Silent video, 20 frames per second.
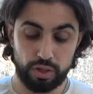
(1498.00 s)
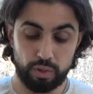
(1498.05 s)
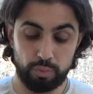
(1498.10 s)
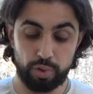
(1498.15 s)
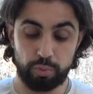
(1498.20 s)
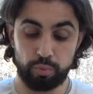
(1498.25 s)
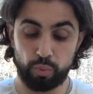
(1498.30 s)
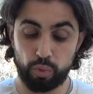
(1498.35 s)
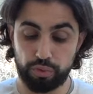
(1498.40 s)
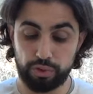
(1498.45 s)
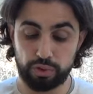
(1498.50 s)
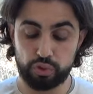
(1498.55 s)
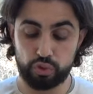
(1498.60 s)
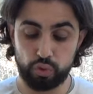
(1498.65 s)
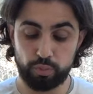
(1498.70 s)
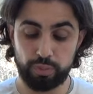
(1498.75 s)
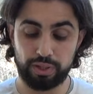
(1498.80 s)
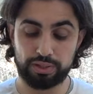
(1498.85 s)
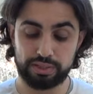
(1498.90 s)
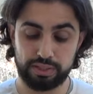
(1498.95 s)
but more than two
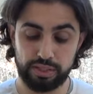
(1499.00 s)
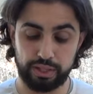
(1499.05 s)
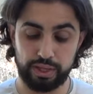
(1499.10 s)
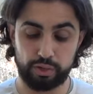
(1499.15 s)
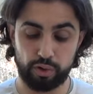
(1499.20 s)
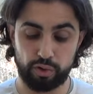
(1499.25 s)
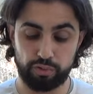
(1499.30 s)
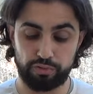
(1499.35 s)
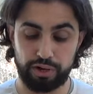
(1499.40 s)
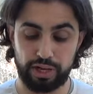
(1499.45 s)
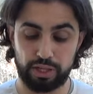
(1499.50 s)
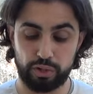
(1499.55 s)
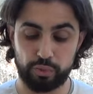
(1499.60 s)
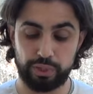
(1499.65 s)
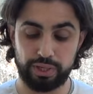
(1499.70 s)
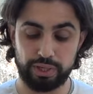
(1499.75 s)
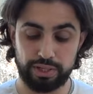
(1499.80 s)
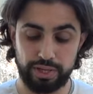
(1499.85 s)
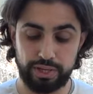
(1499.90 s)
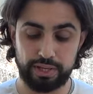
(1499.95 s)
months later,
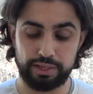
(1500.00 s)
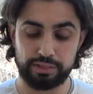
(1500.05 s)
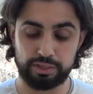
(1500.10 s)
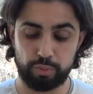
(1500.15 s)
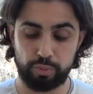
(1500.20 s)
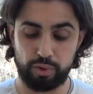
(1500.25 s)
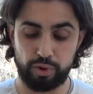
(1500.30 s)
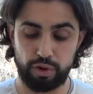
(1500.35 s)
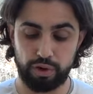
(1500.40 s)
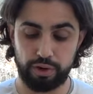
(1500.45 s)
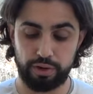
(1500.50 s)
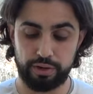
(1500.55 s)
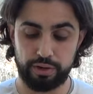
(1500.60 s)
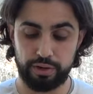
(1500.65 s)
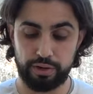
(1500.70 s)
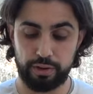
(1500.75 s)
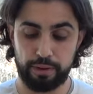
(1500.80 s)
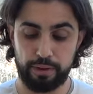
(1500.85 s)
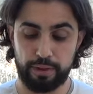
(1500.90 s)
following days upon